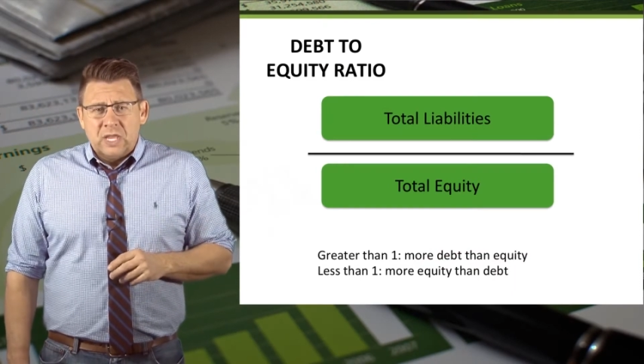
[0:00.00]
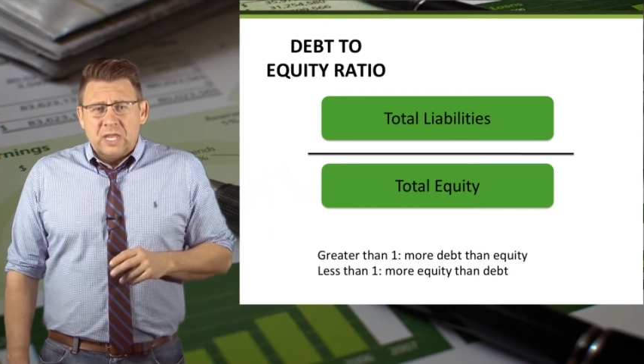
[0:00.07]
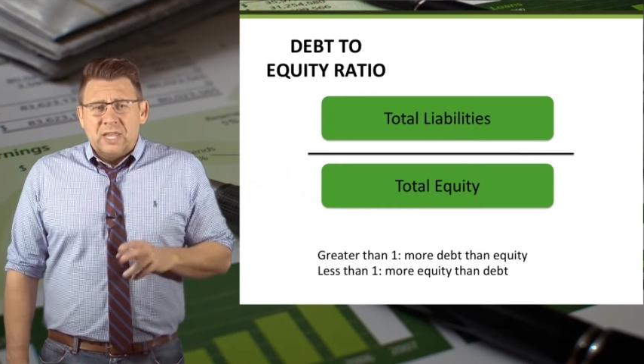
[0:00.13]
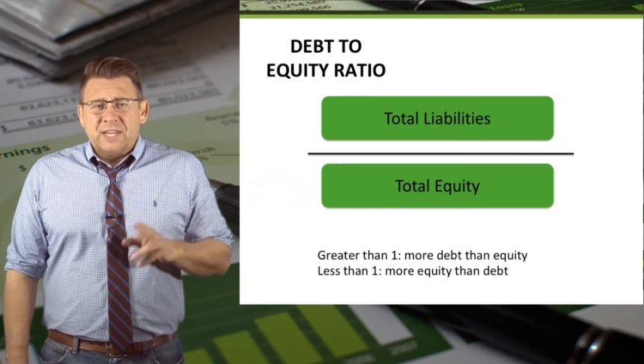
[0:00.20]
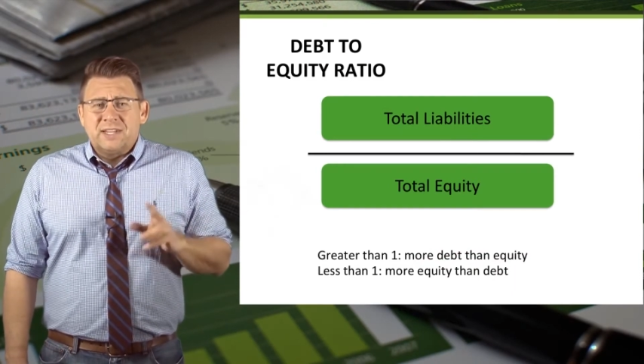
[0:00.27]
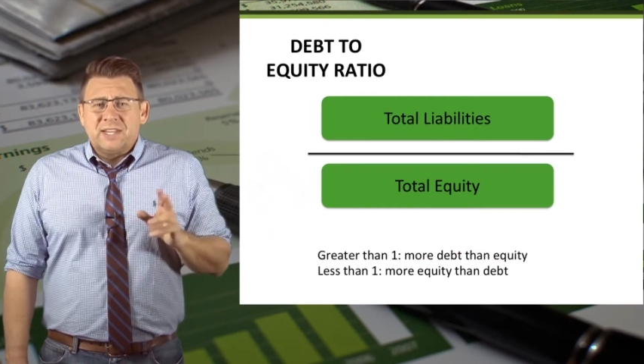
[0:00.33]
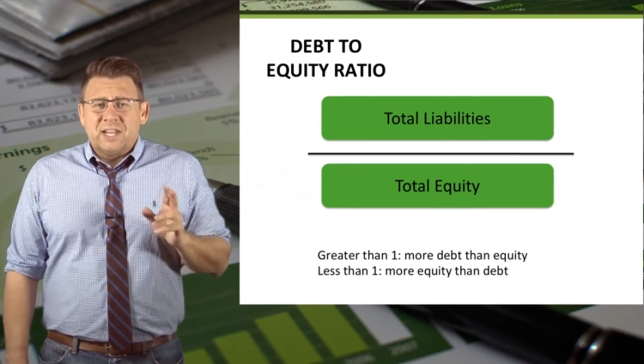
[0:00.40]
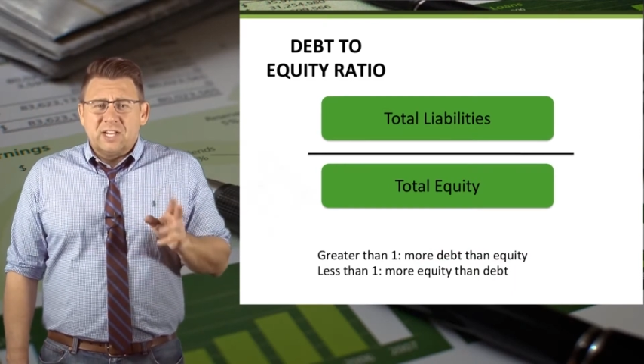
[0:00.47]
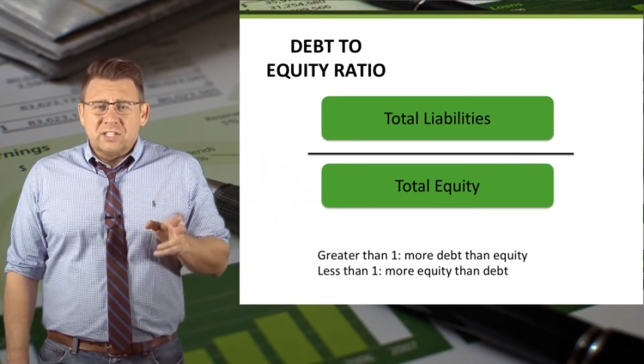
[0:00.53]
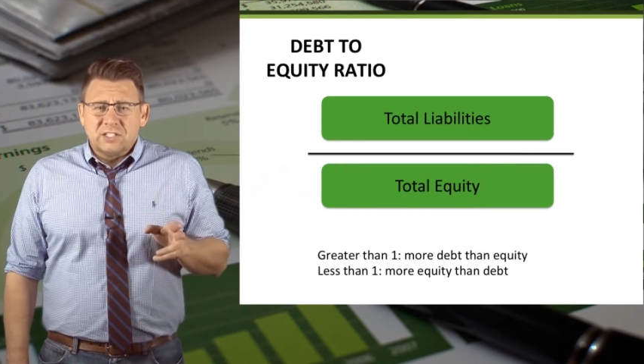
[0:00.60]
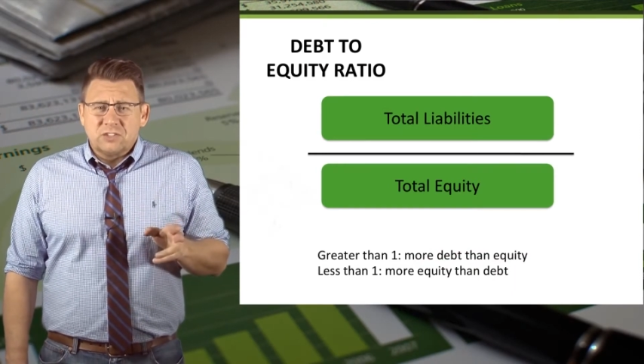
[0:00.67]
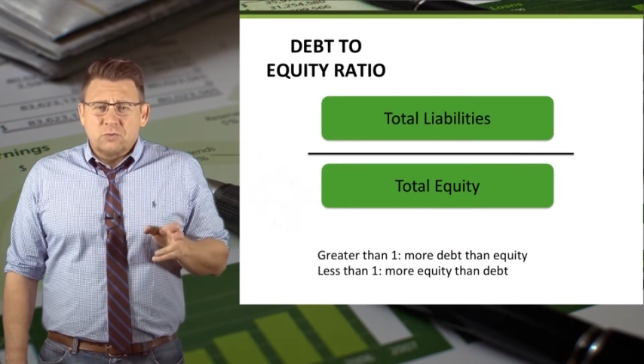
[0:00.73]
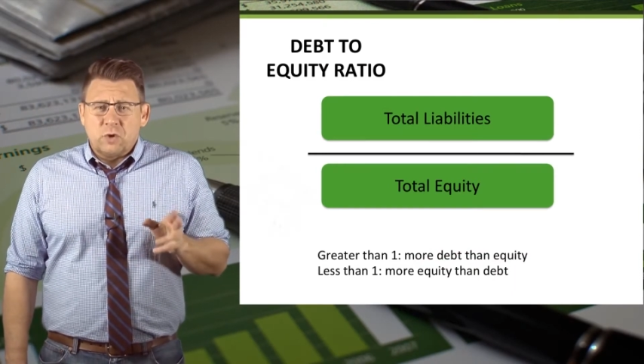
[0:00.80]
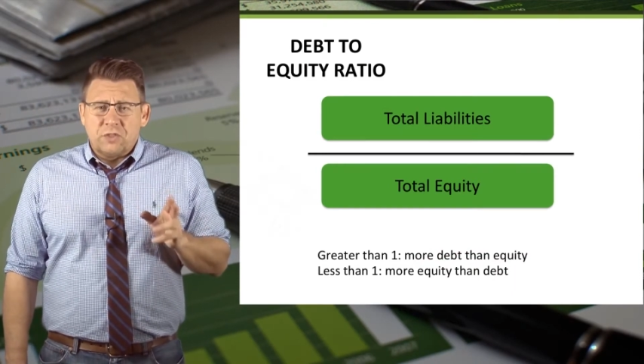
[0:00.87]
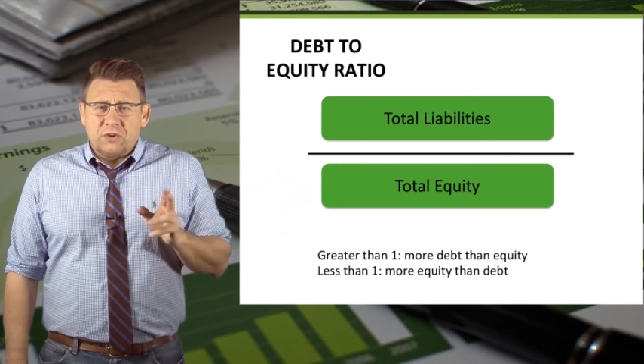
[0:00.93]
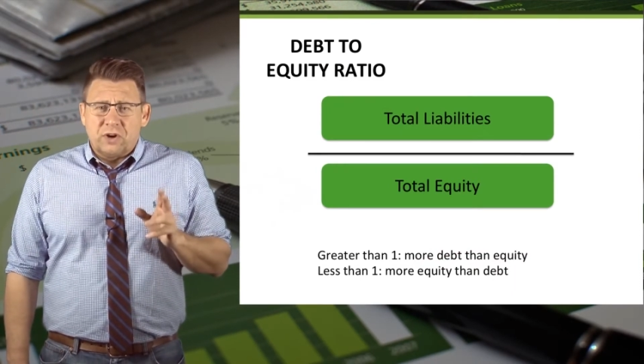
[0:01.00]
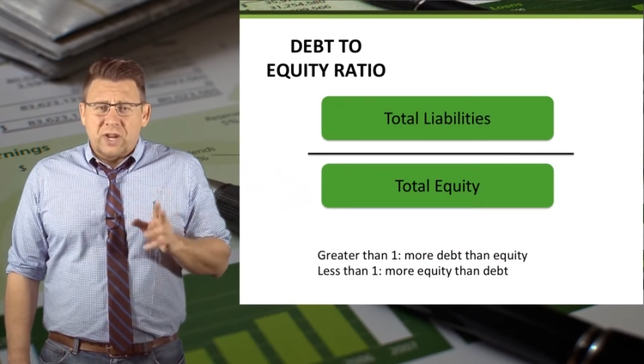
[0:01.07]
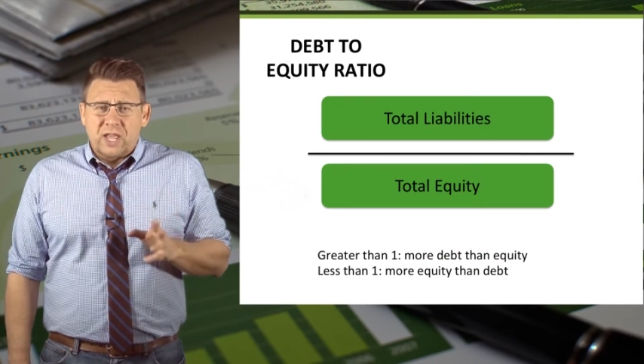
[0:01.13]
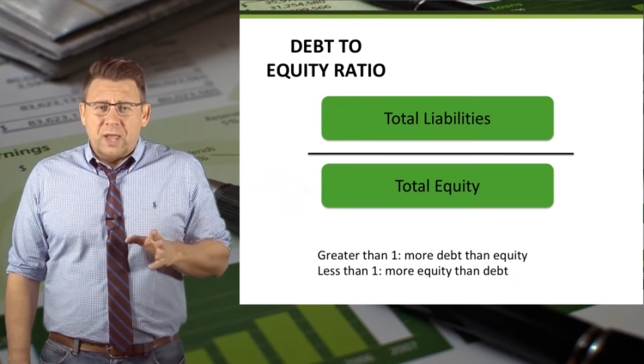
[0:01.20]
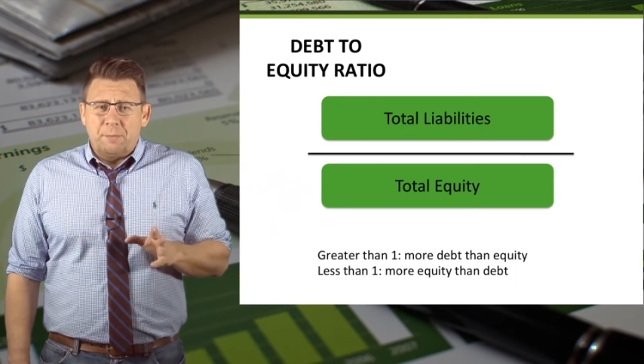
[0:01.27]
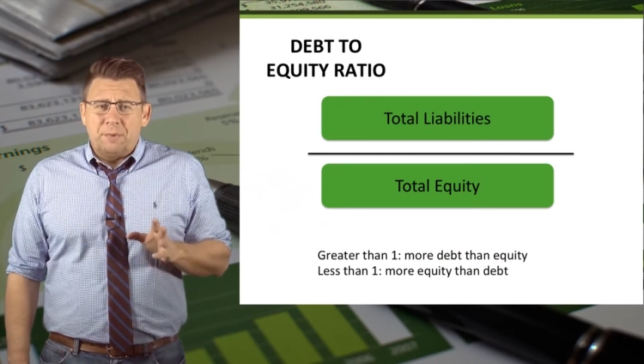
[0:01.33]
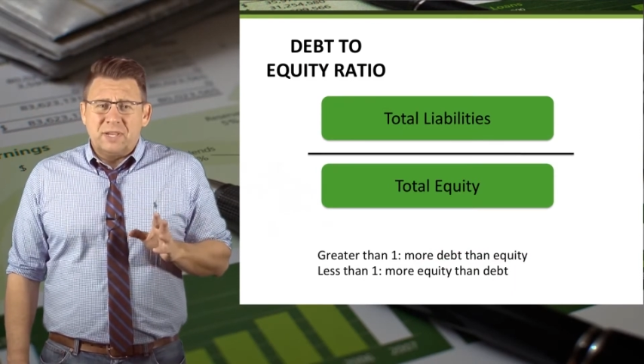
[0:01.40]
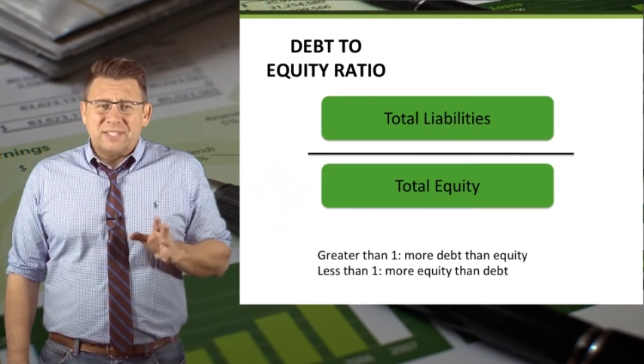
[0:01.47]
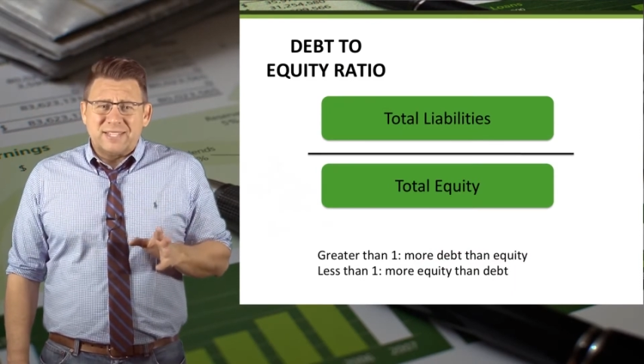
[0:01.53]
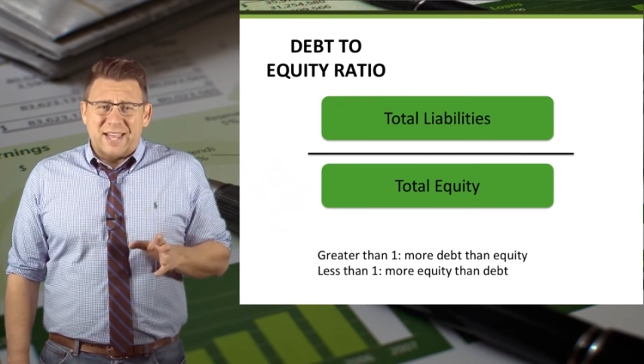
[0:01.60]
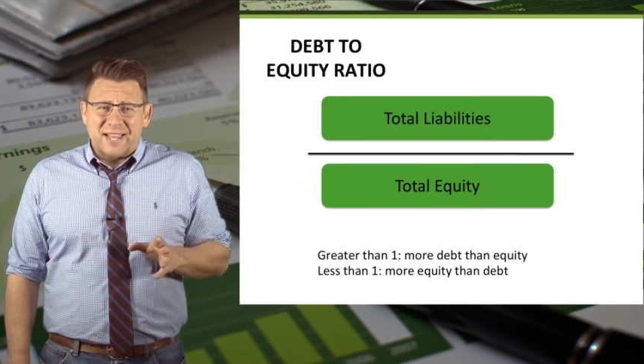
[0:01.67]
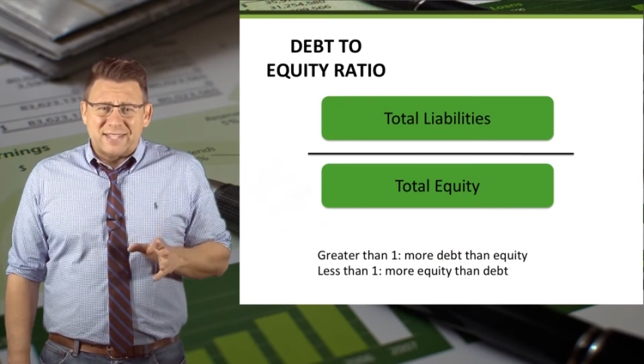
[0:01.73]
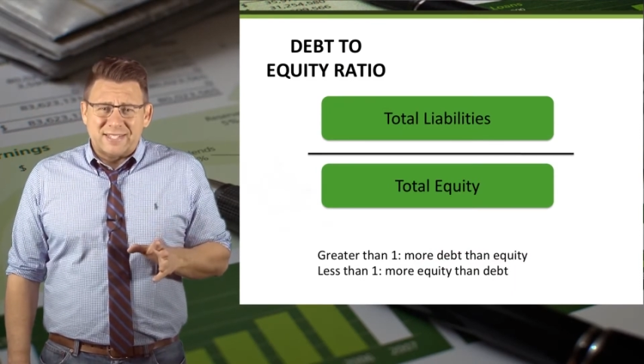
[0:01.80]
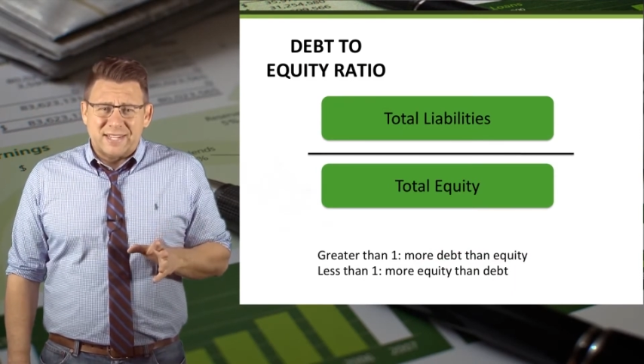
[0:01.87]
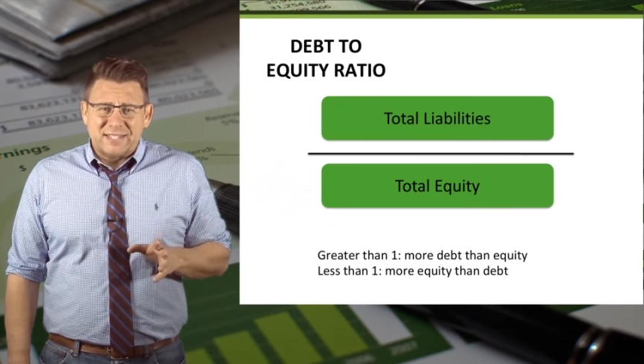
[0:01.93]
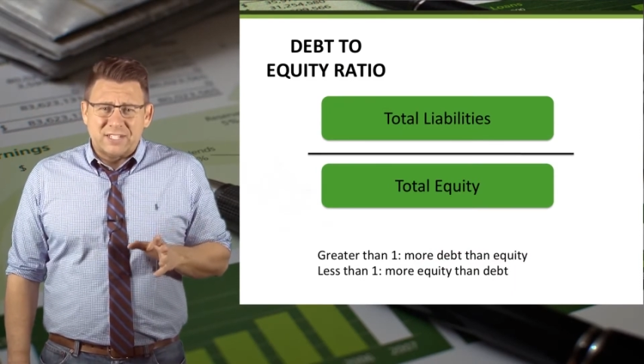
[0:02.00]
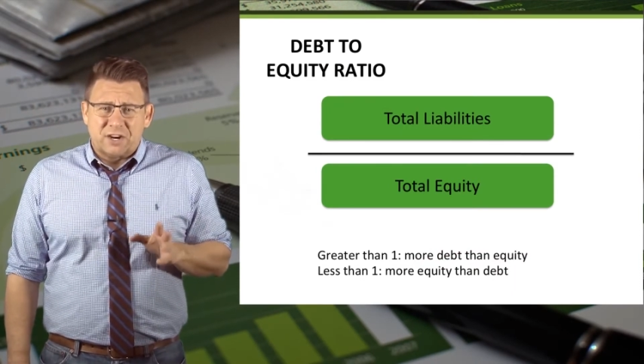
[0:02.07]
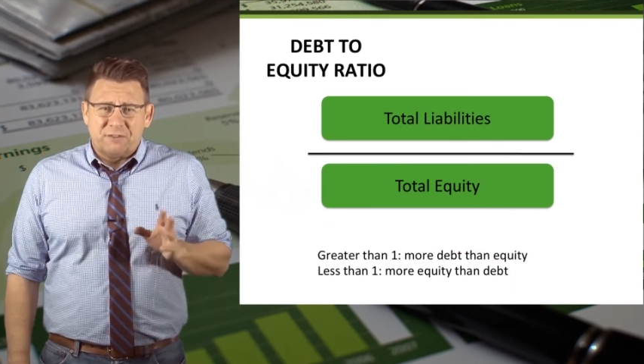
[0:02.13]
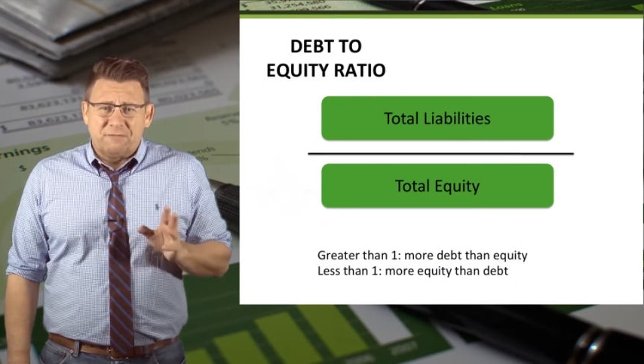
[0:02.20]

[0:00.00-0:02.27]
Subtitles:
It tells us whether a company's assets are